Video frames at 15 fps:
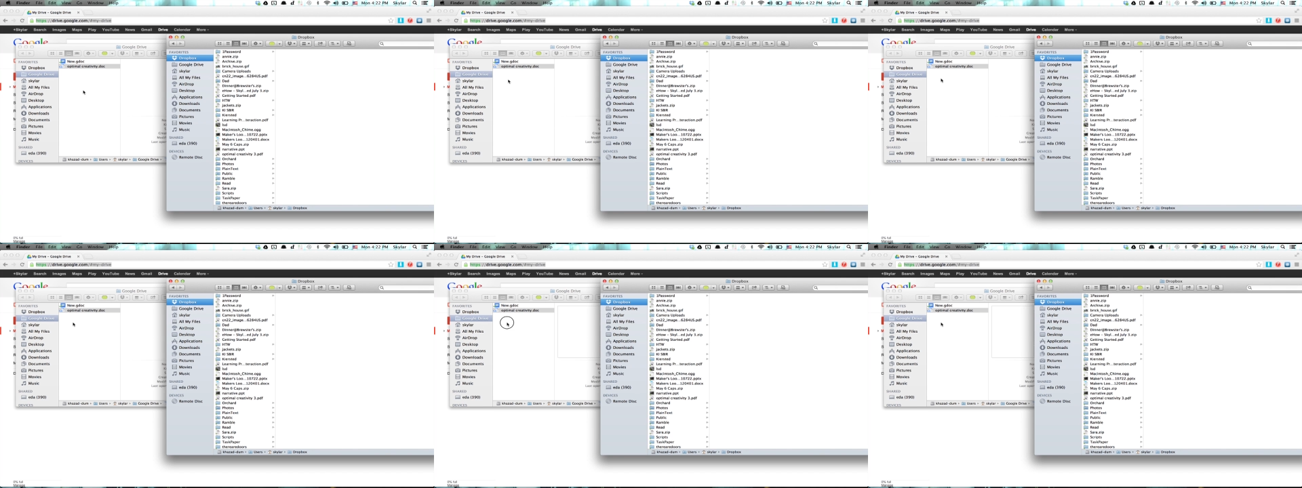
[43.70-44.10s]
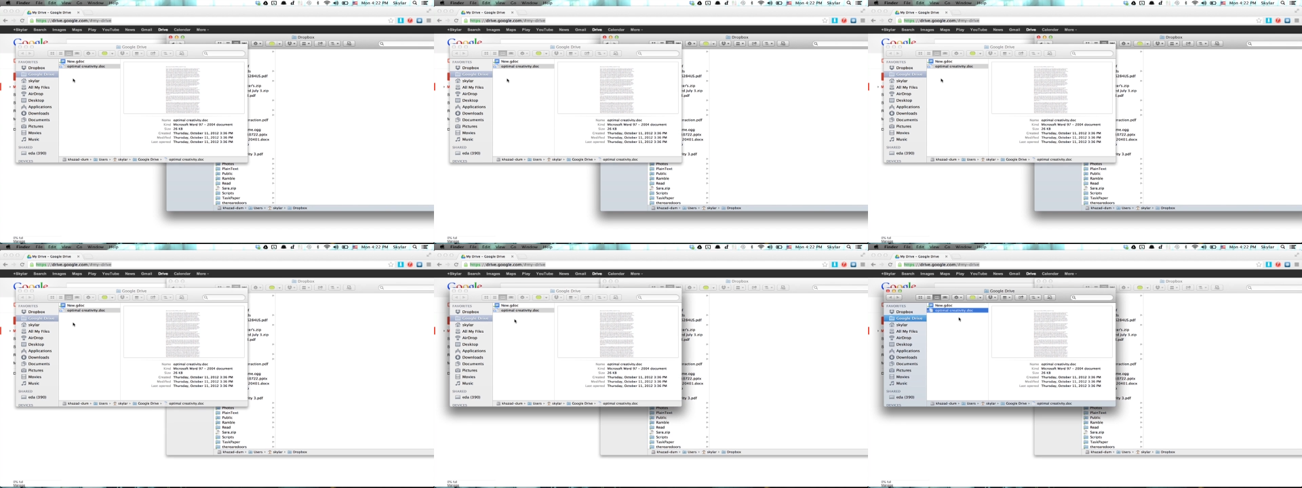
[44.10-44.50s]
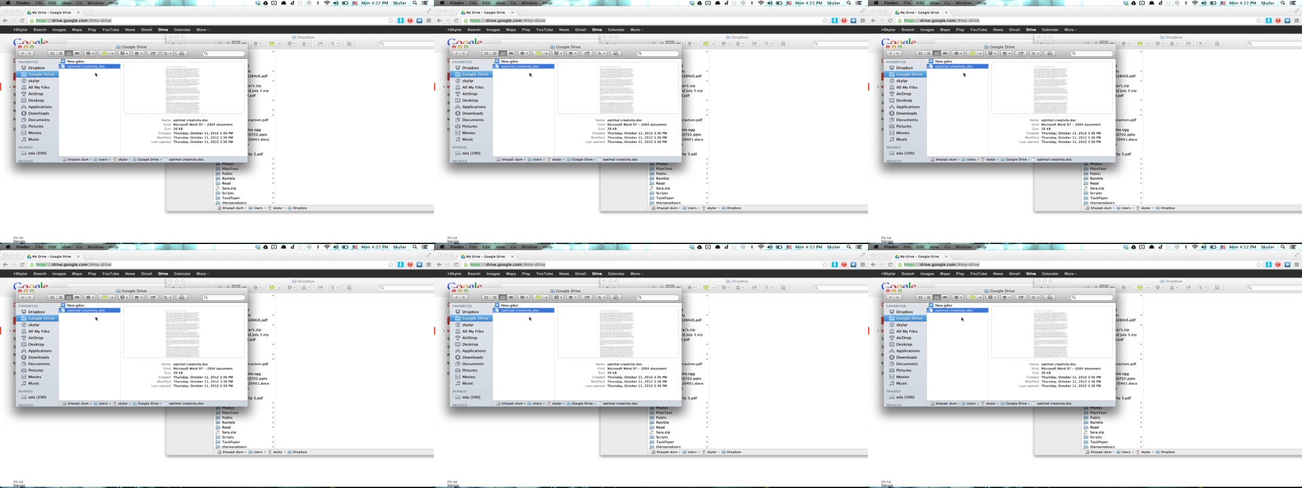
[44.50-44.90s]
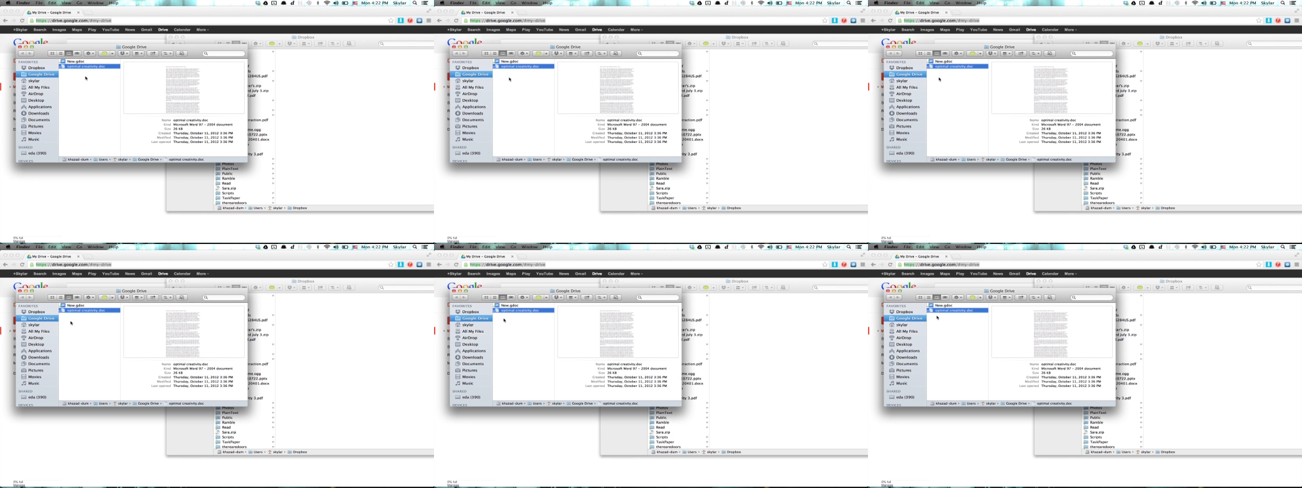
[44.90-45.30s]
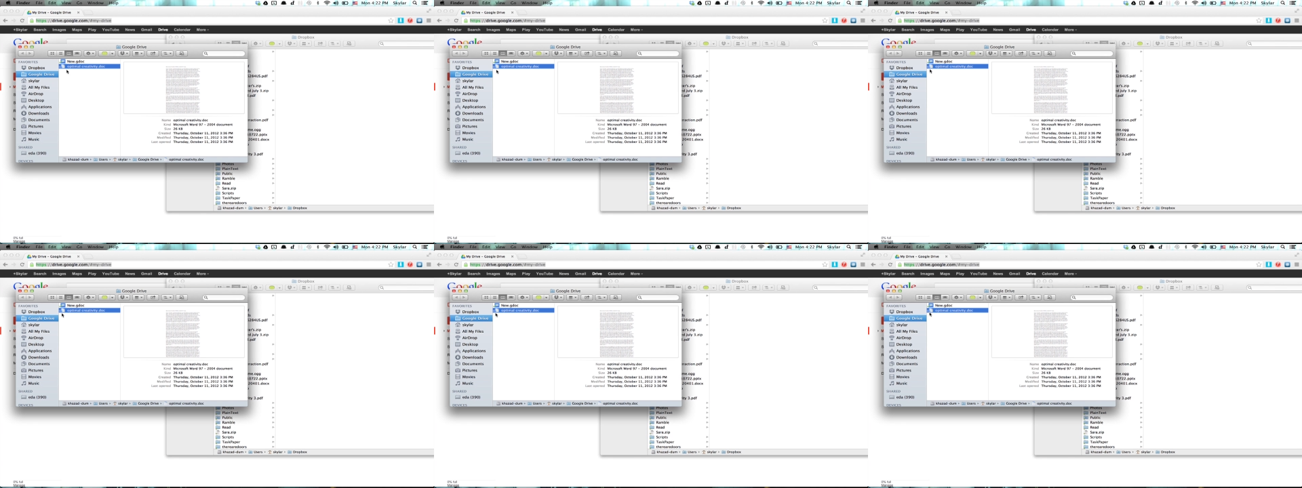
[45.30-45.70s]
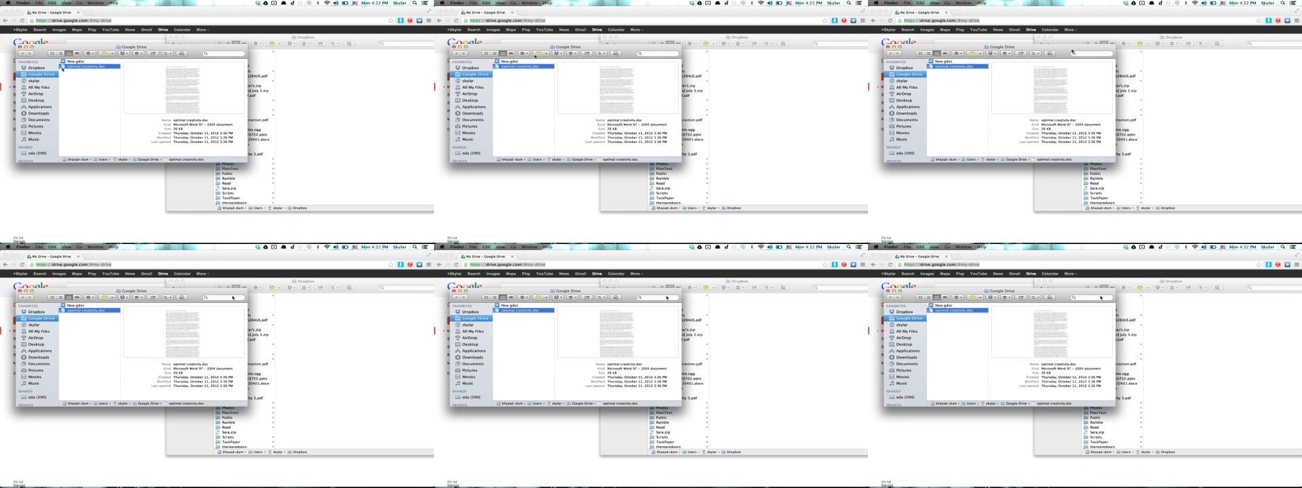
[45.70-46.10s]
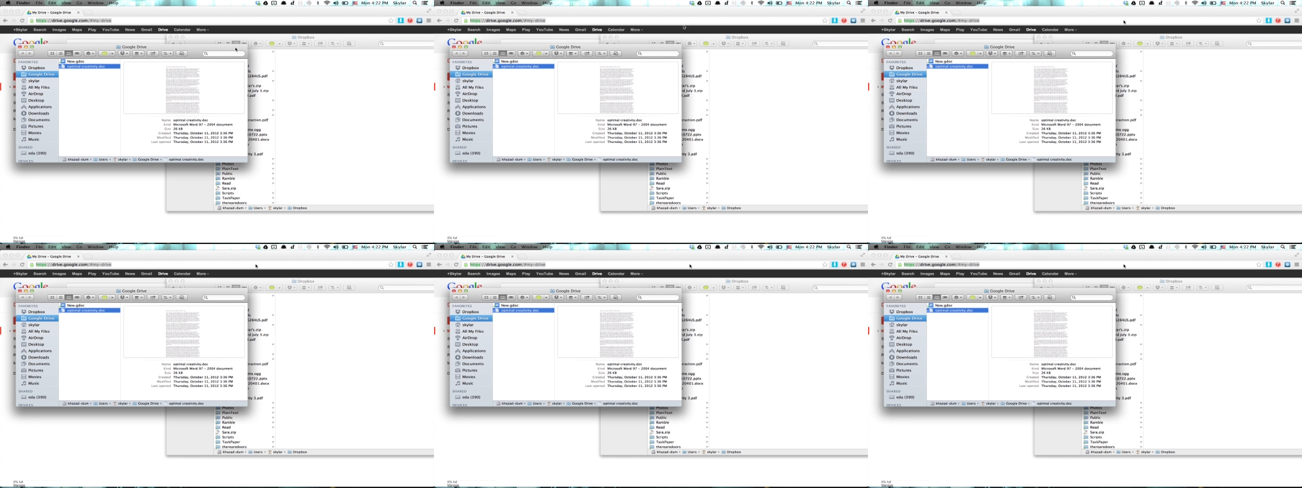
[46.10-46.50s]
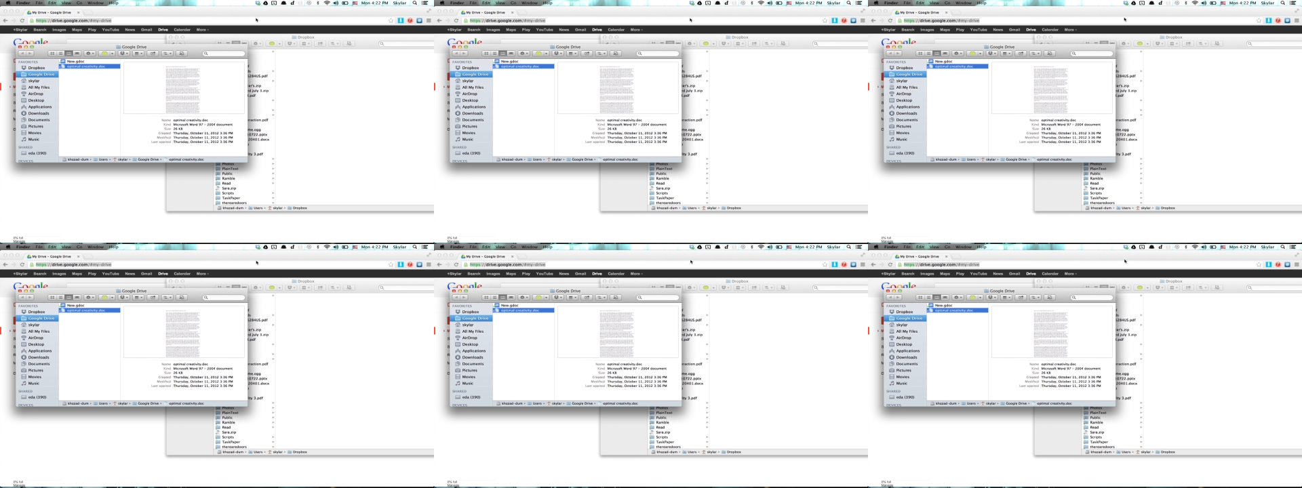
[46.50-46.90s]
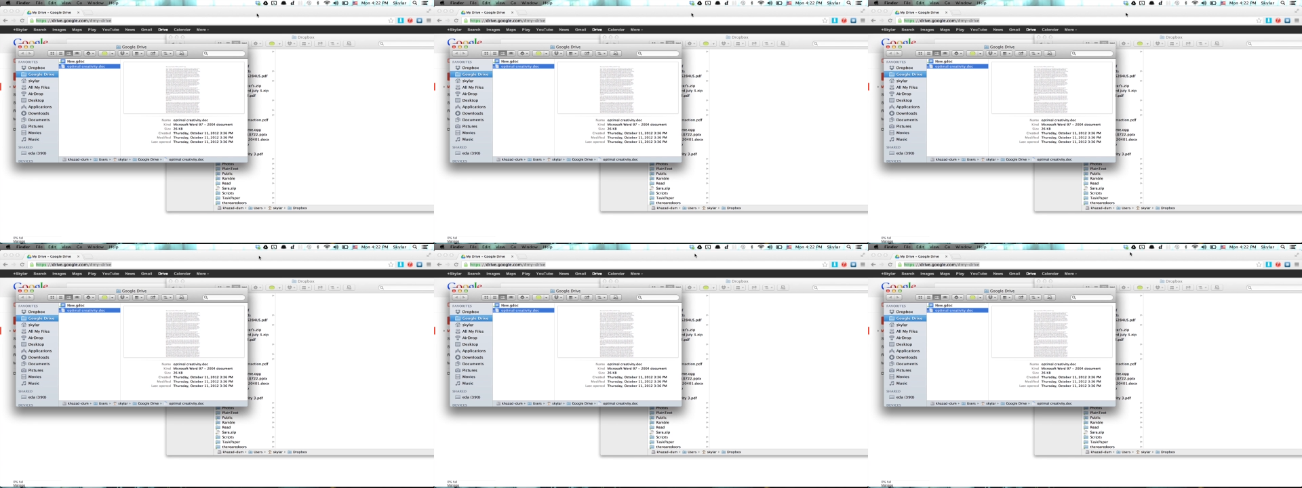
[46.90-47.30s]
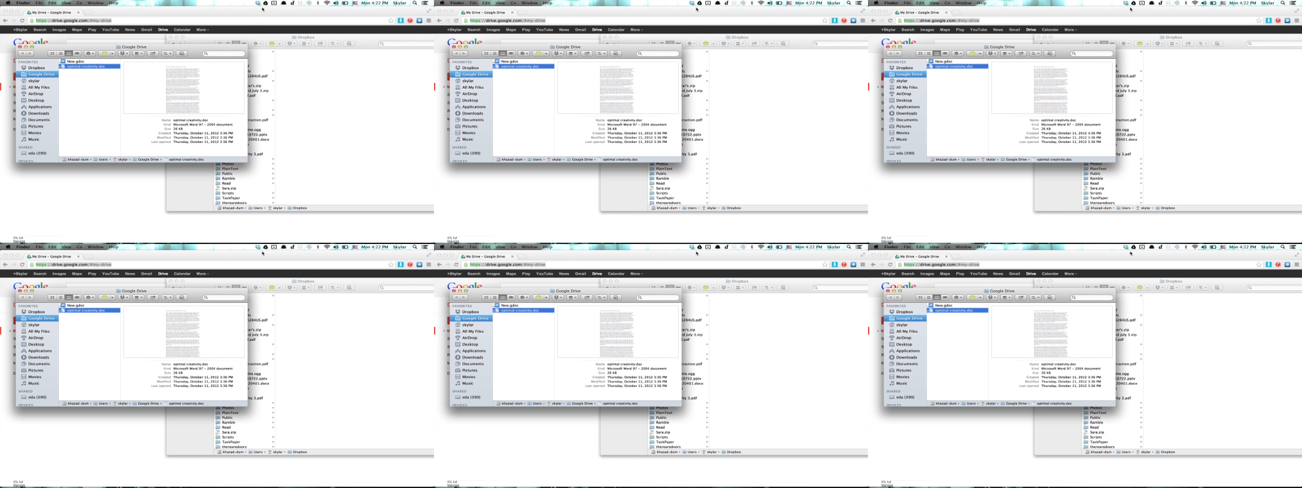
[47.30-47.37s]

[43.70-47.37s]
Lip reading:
No face is visible, so there are no lips to read.